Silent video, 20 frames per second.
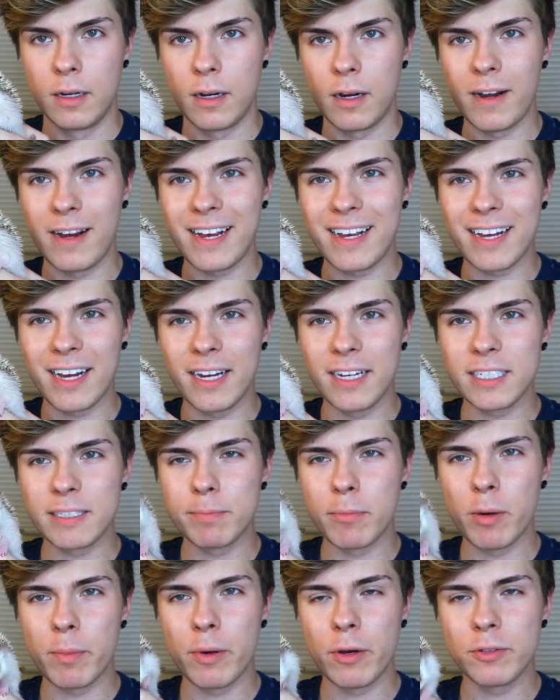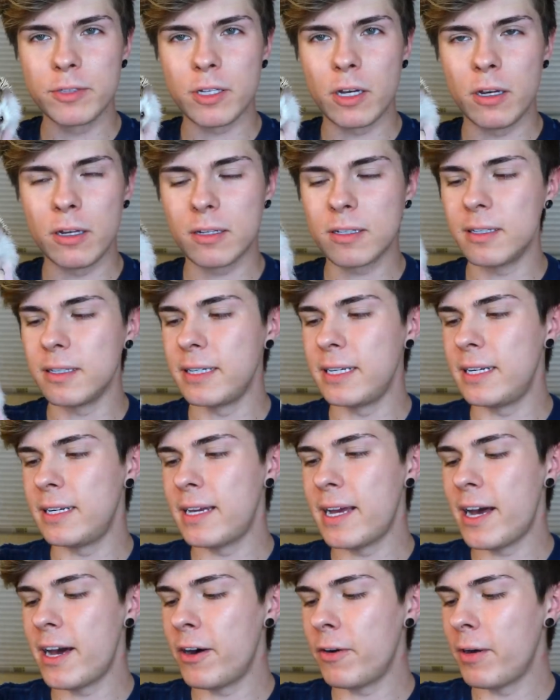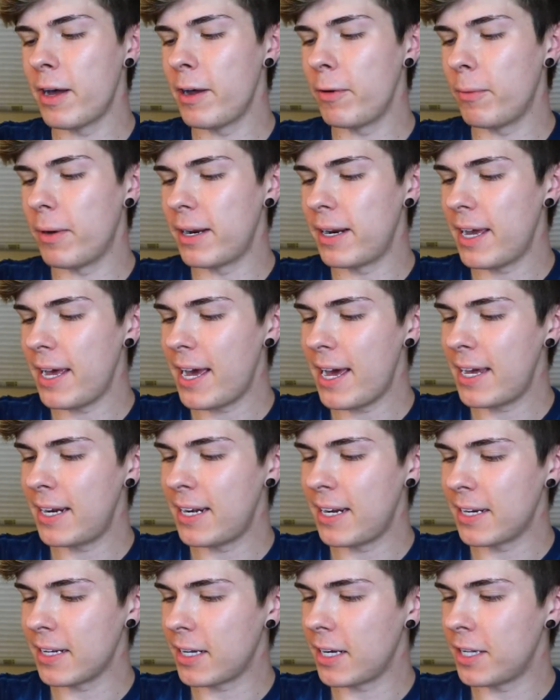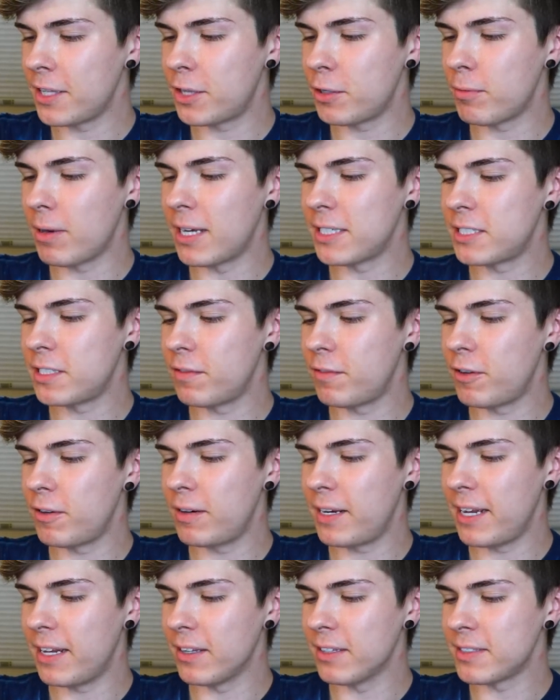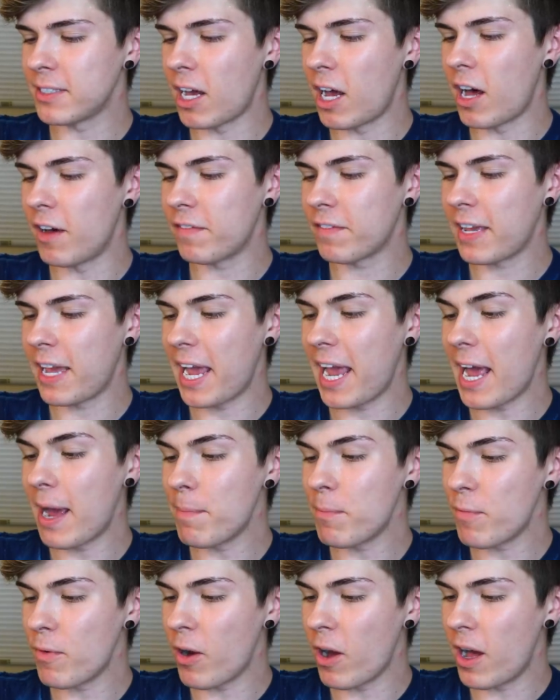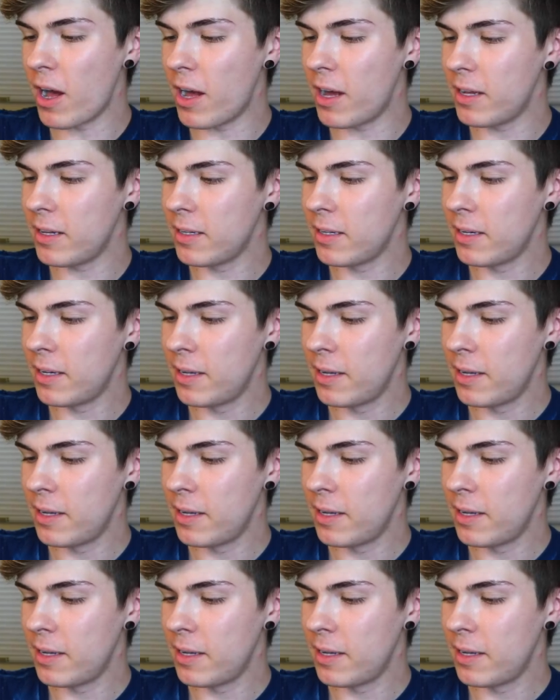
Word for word: All right guys, Momo's all clean now. I went ahead and cut the rest of her nails off camera